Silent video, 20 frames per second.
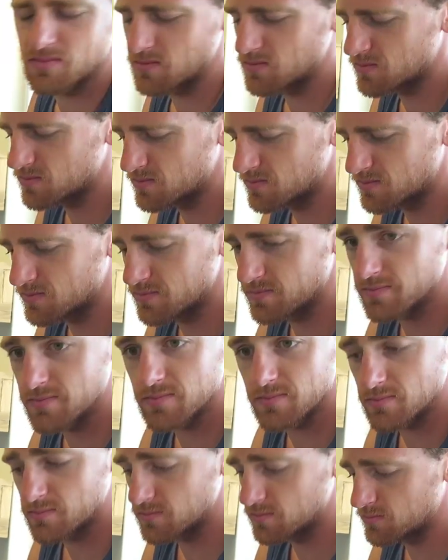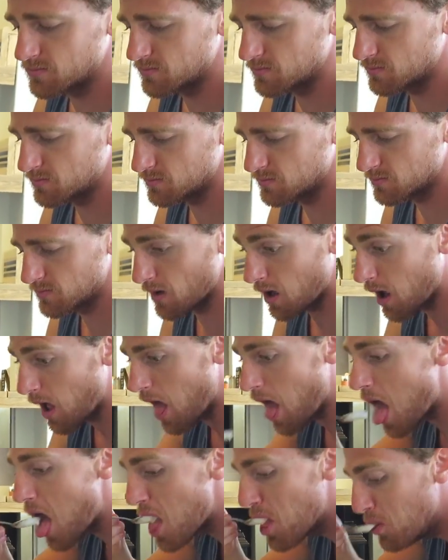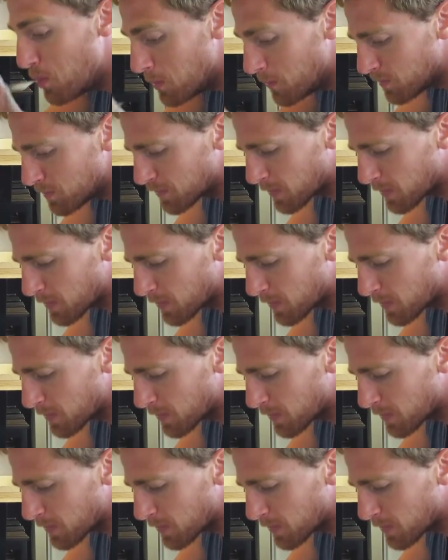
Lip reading: Cheers, Paulie, to the paddle this morning.